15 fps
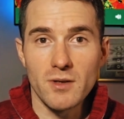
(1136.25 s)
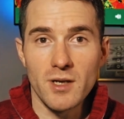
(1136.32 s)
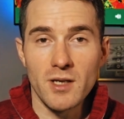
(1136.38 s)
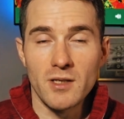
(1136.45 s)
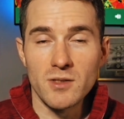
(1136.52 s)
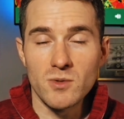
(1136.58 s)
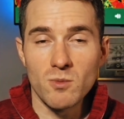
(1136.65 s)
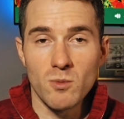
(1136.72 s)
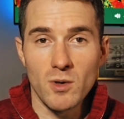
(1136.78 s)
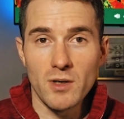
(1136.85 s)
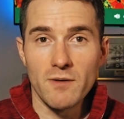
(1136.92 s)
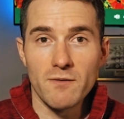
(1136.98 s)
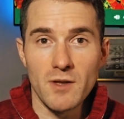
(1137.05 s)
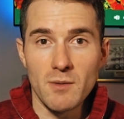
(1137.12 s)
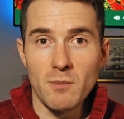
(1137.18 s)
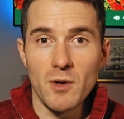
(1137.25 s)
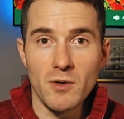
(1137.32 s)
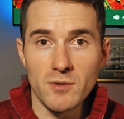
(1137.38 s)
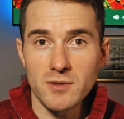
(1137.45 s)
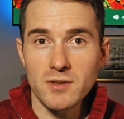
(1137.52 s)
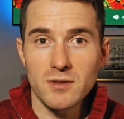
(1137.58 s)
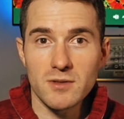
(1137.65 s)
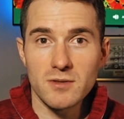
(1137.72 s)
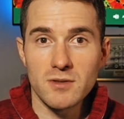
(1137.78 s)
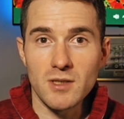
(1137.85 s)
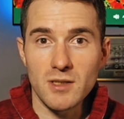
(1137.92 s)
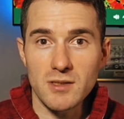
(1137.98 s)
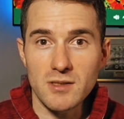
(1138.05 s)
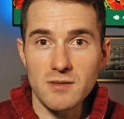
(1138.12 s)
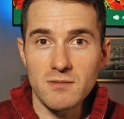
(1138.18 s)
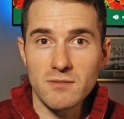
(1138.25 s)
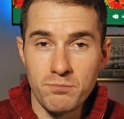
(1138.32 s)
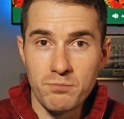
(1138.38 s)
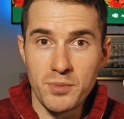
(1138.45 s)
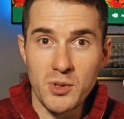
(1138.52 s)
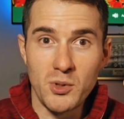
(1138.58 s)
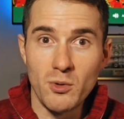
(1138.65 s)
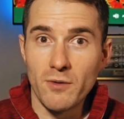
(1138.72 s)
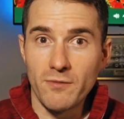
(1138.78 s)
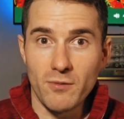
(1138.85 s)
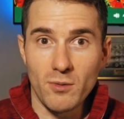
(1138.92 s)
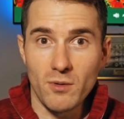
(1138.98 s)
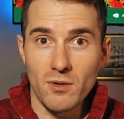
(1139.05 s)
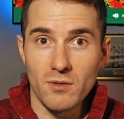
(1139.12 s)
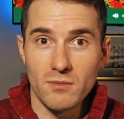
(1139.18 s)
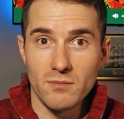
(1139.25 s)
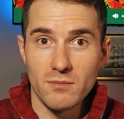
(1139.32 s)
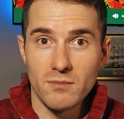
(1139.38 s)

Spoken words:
It is one of the most just beautiful